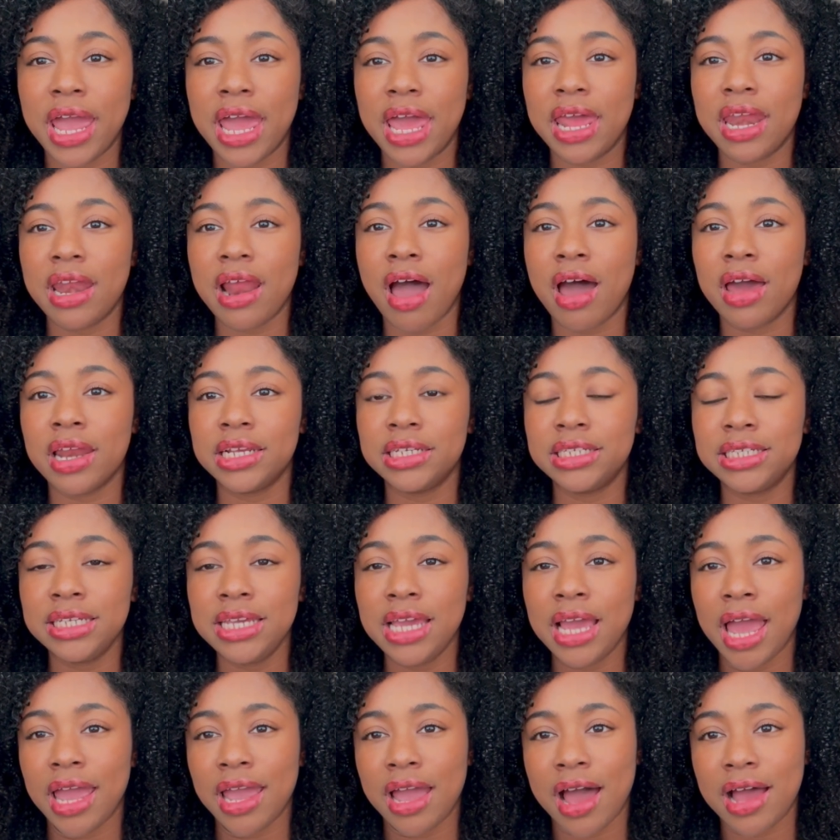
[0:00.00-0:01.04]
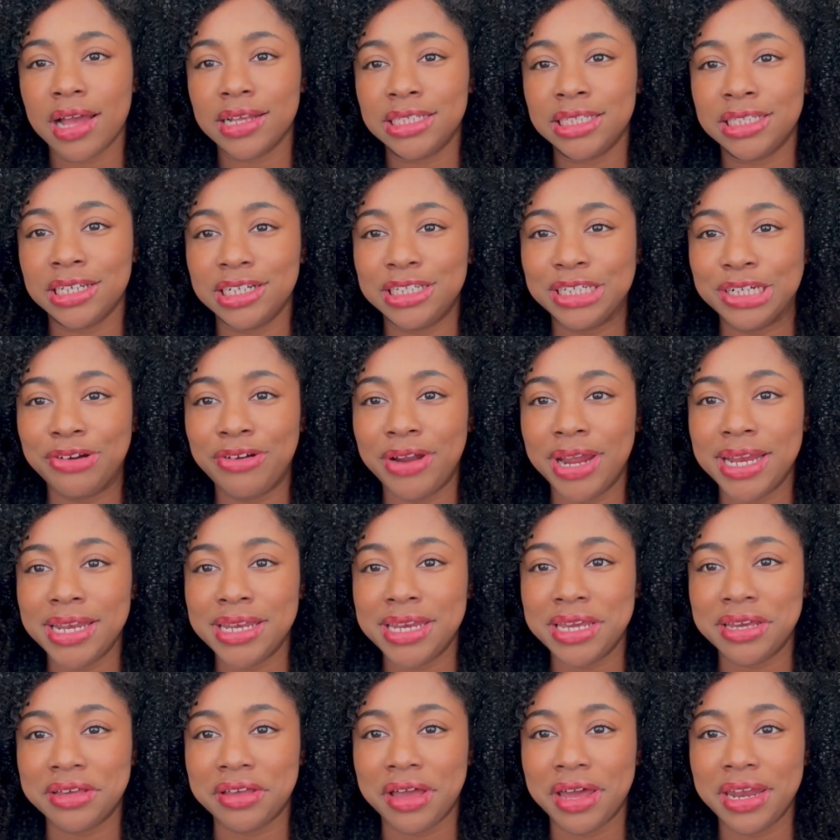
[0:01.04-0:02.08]
and honestly I got such a great
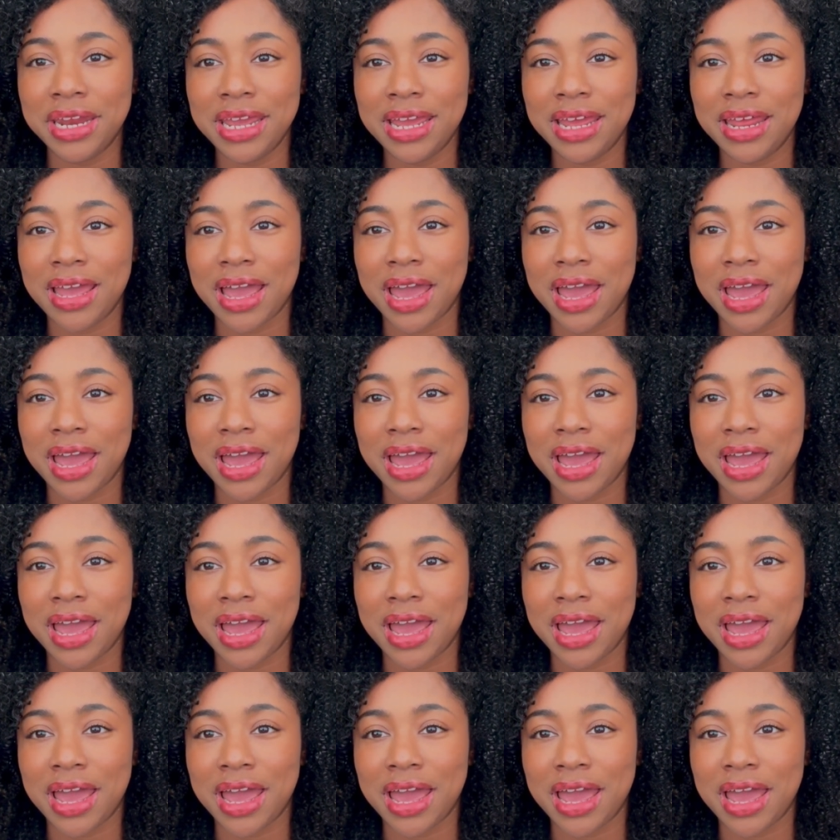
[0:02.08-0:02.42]
deal on it.